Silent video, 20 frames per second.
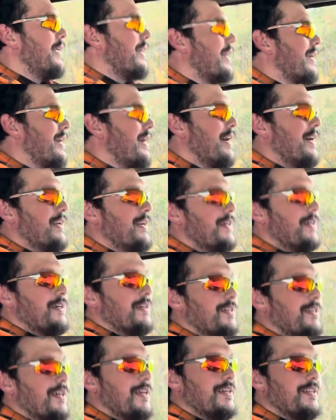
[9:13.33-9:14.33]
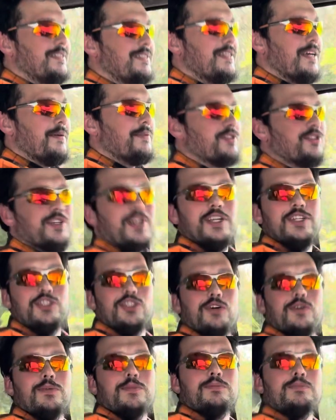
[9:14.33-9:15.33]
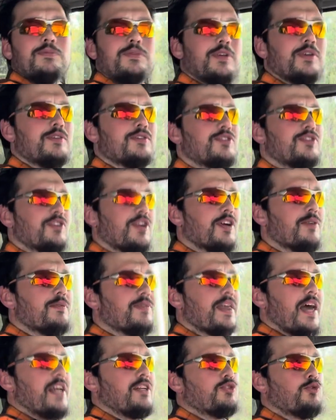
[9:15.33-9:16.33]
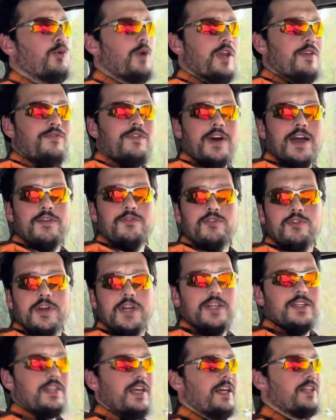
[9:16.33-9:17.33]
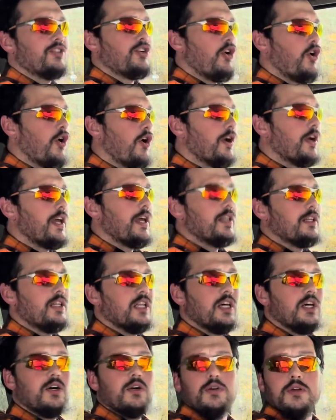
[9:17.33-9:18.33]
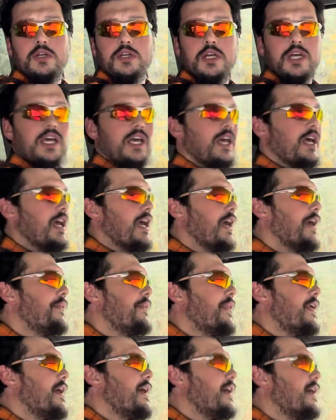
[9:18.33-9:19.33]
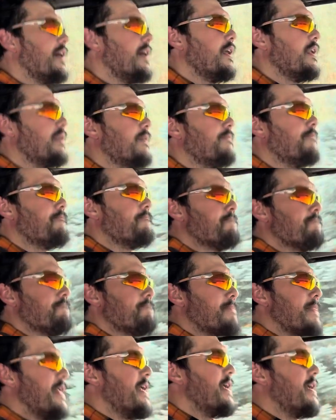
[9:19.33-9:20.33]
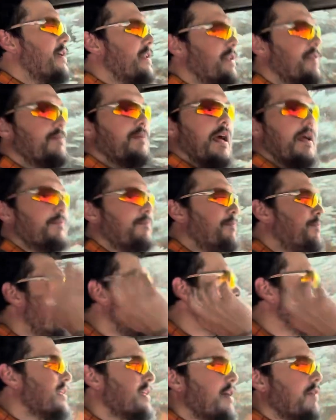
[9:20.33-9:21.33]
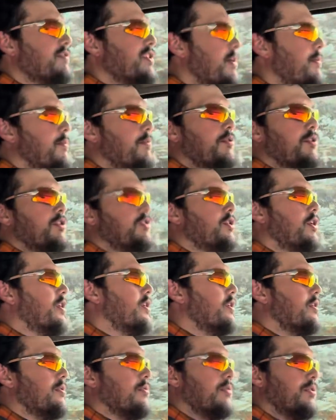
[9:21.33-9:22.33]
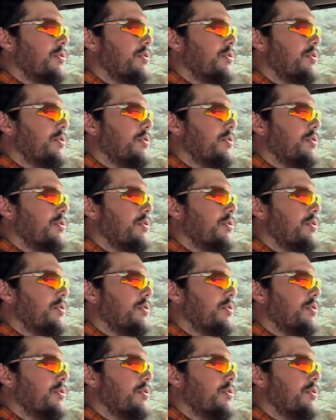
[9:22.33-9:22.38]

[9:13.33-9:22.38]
kind of demonstrated show. Started with that 25 grain, that target load, and then basically every time you pull the trigger,